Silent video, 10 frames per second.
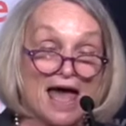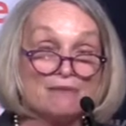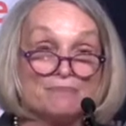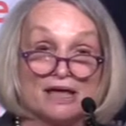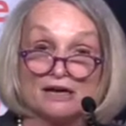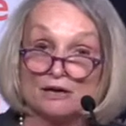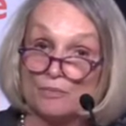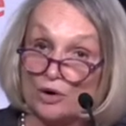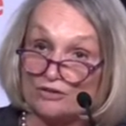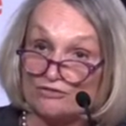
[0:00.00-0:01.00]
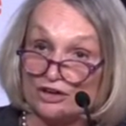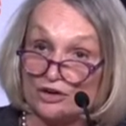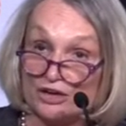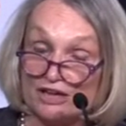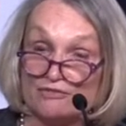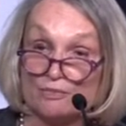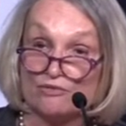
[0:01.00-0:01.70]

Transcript: had been an important figure even